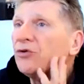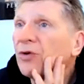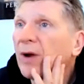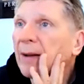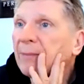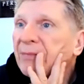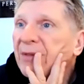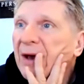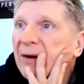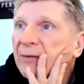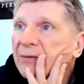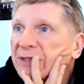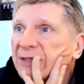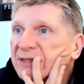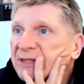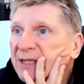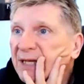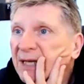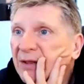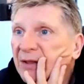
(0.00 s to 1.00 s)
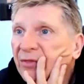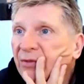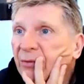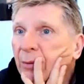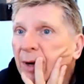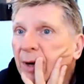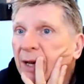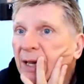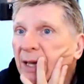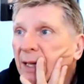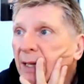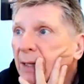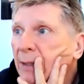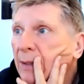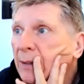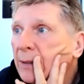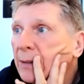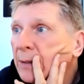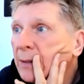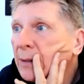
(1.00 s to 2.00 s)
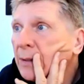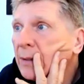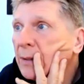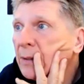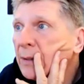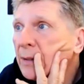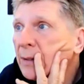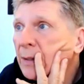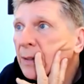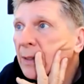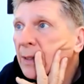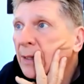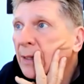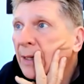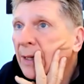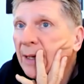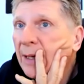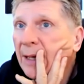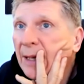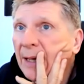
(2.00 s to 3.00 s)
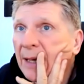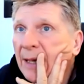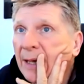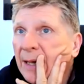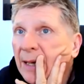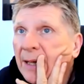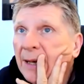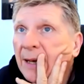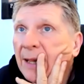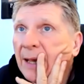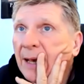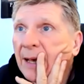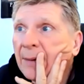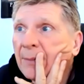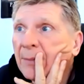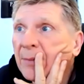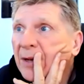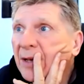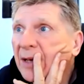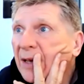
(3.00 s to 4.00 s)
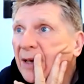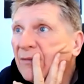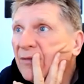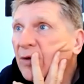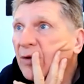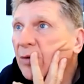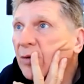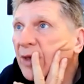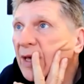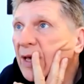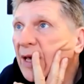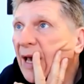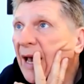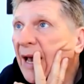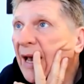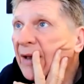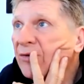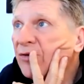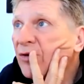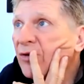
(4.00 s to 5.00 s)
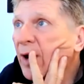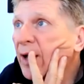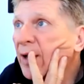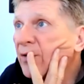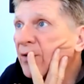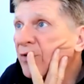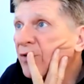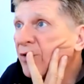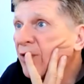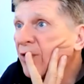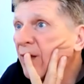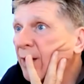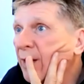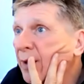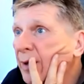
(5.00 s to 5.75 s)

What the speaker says: drop down to C3, and I'm going to give you the address.